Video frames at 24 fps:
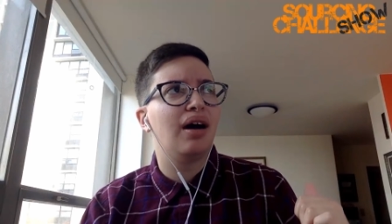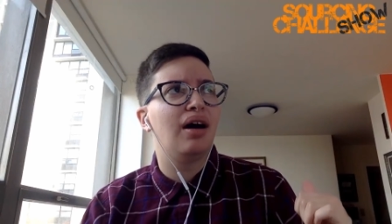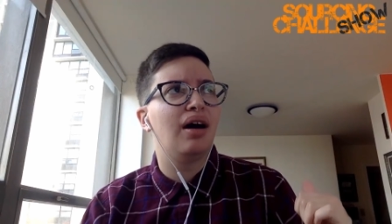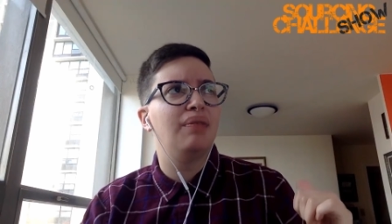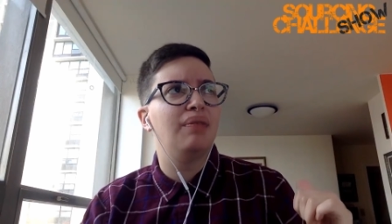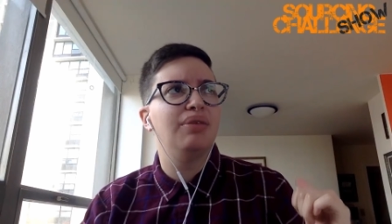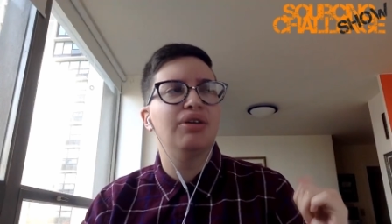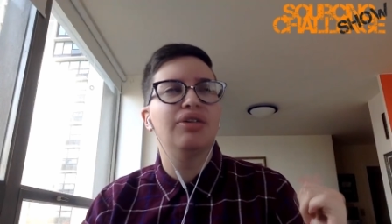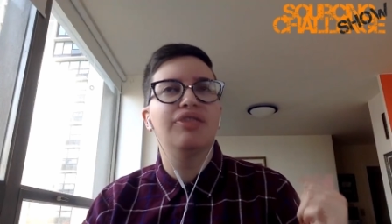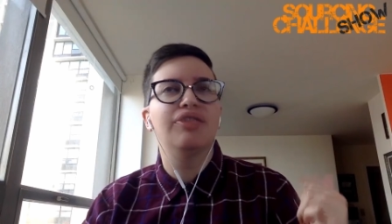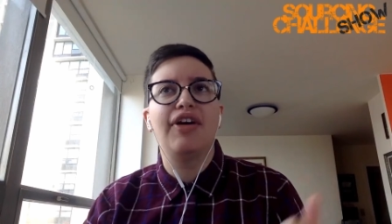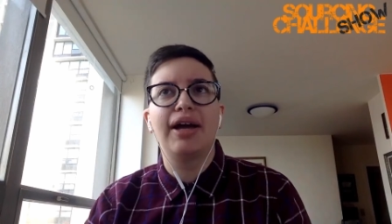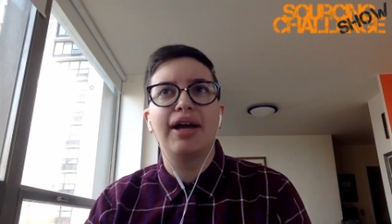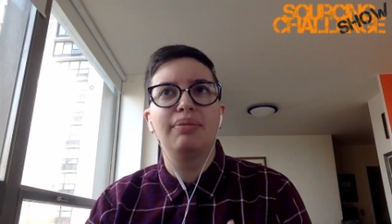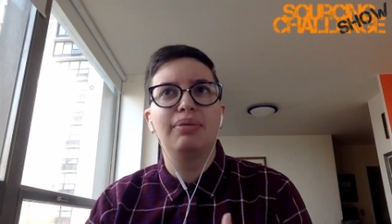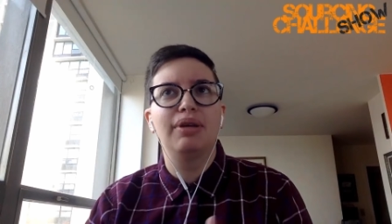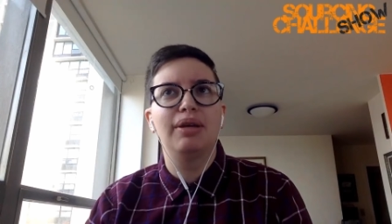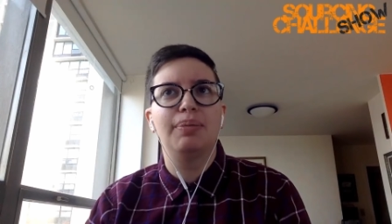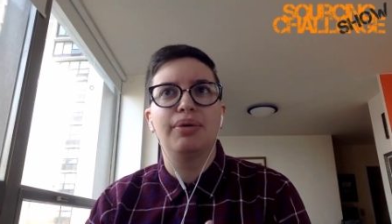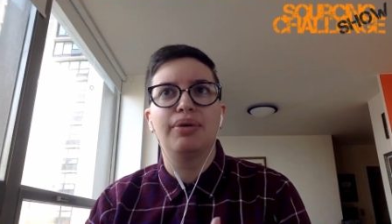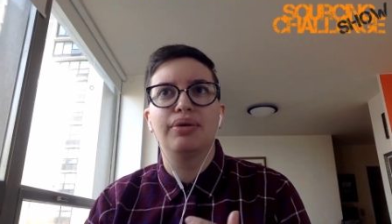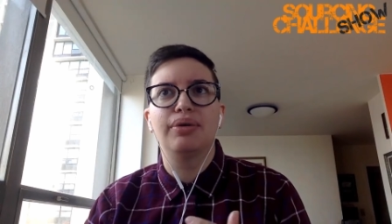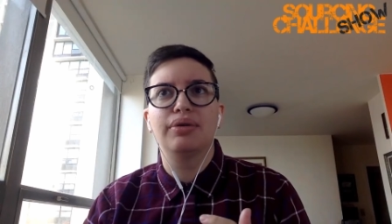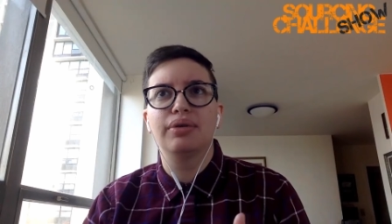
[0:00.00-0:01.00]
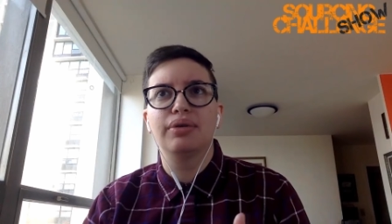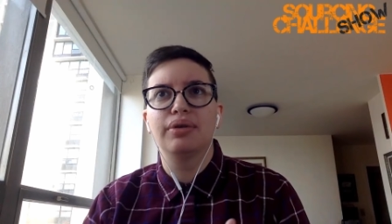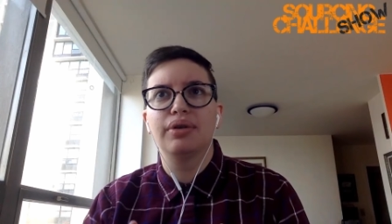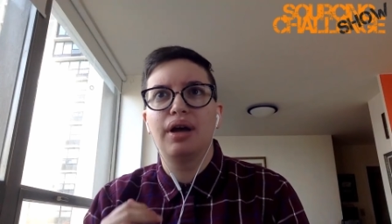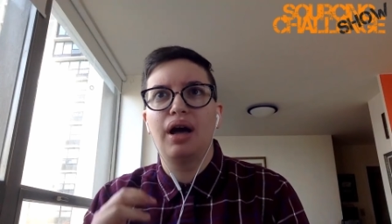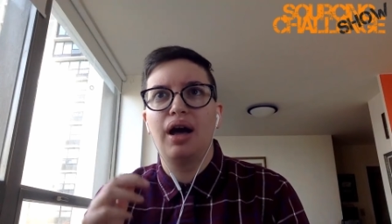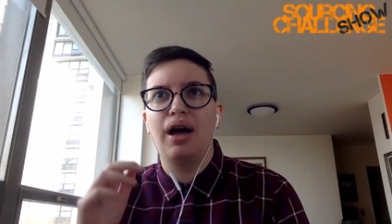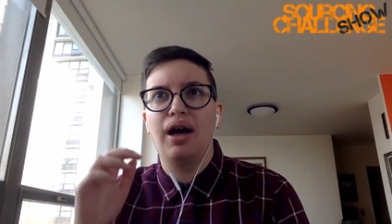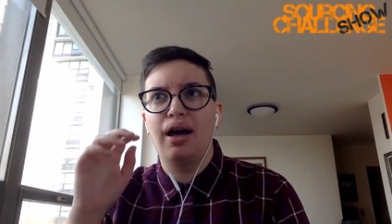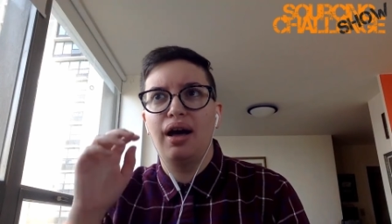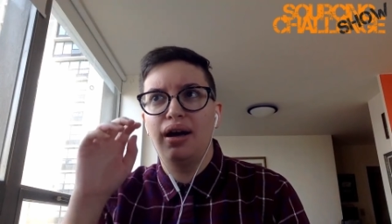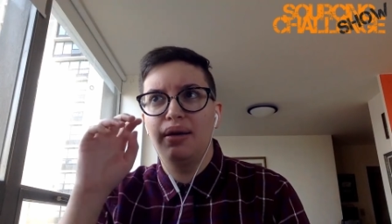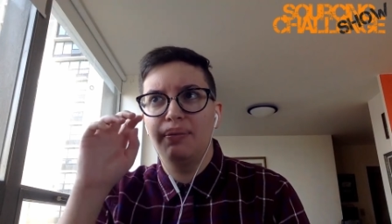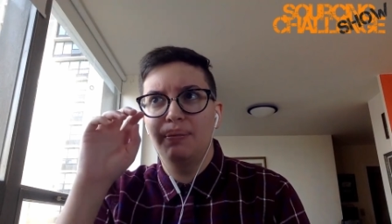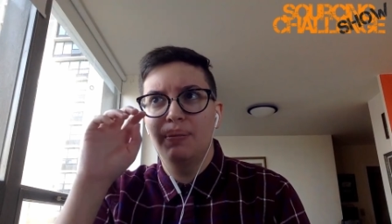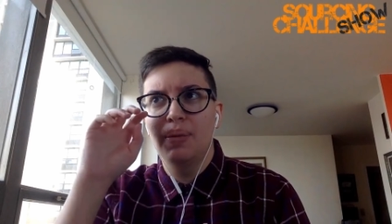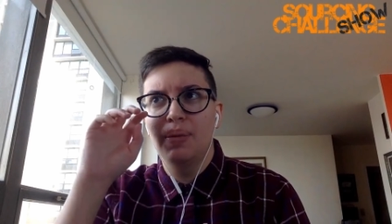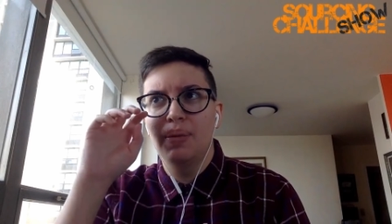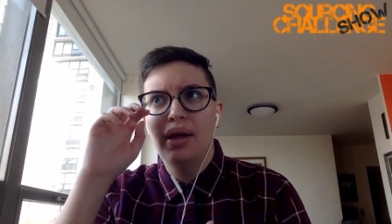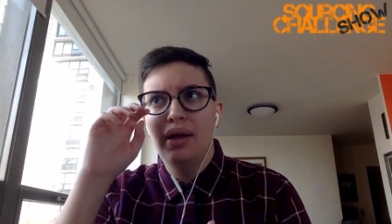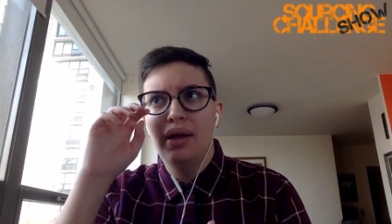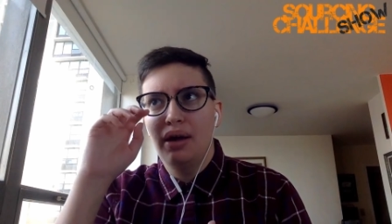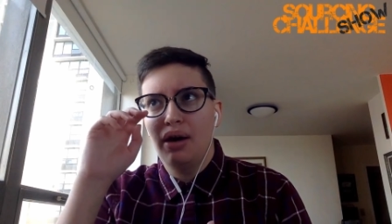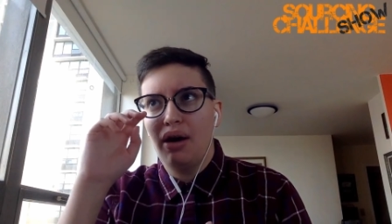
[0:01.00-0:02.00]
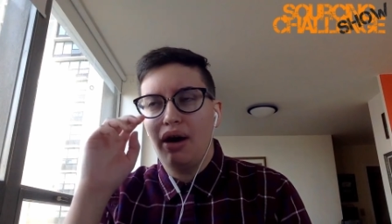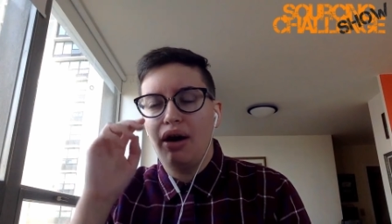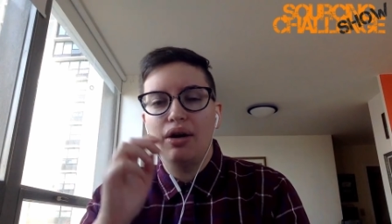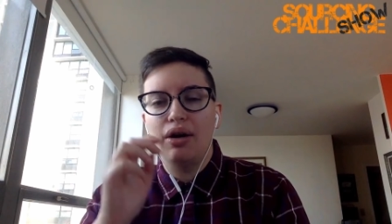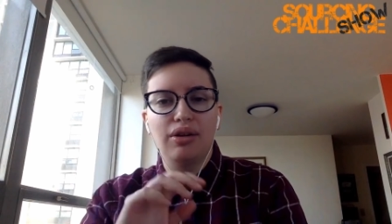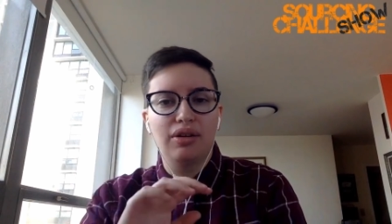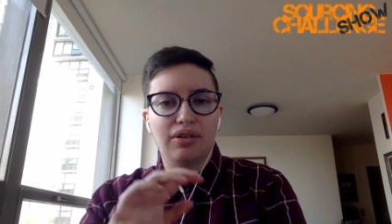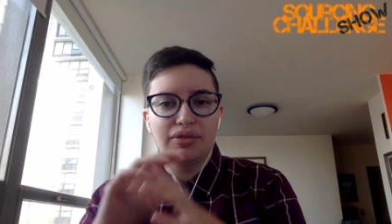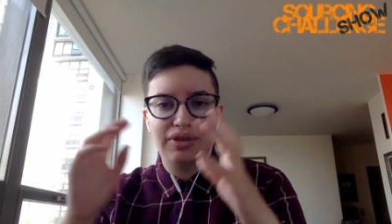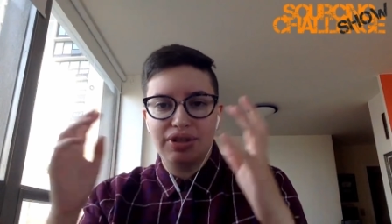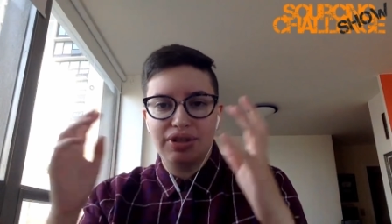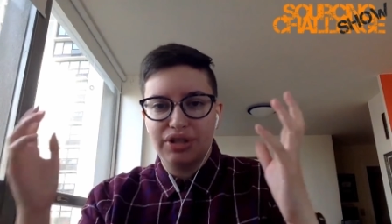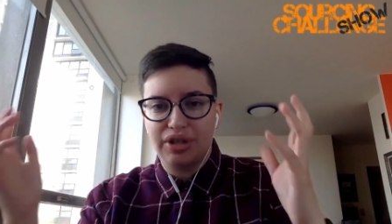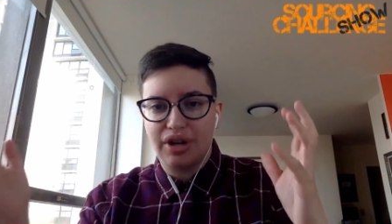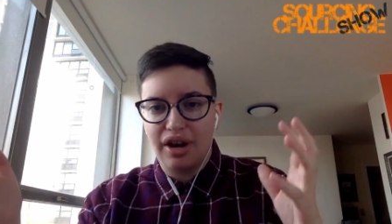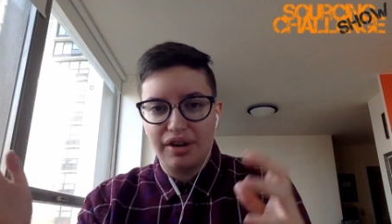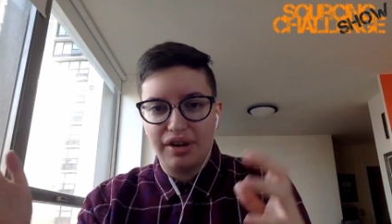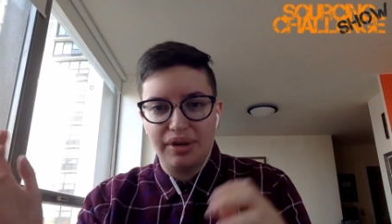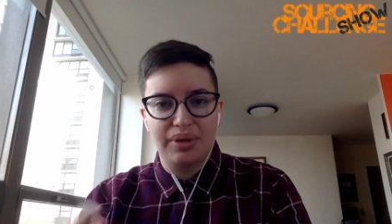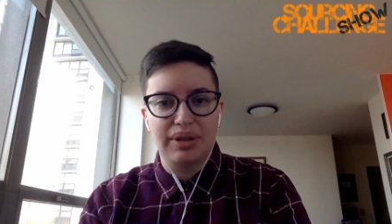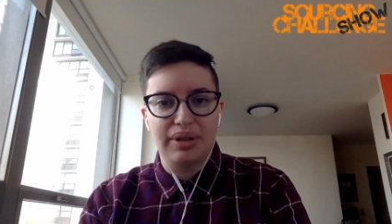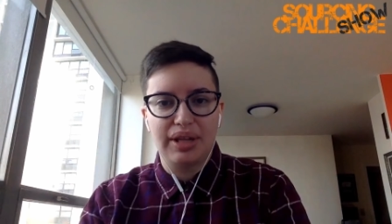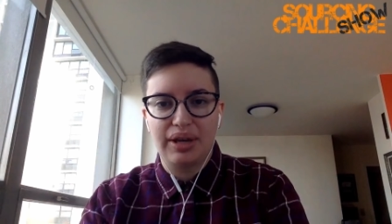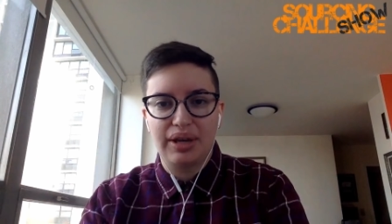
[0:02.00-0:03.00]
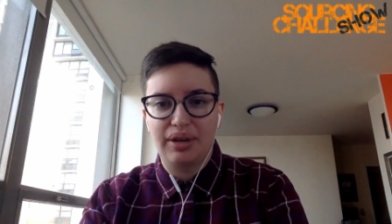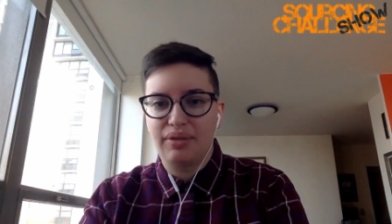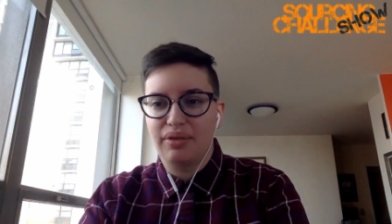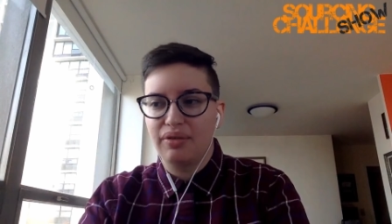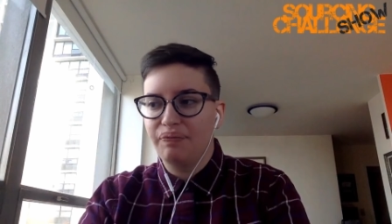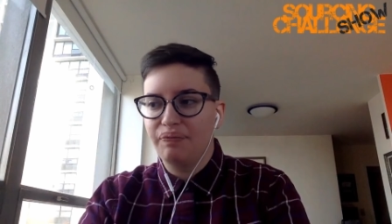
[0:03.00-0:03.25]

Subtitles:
You'll find people all over Chicago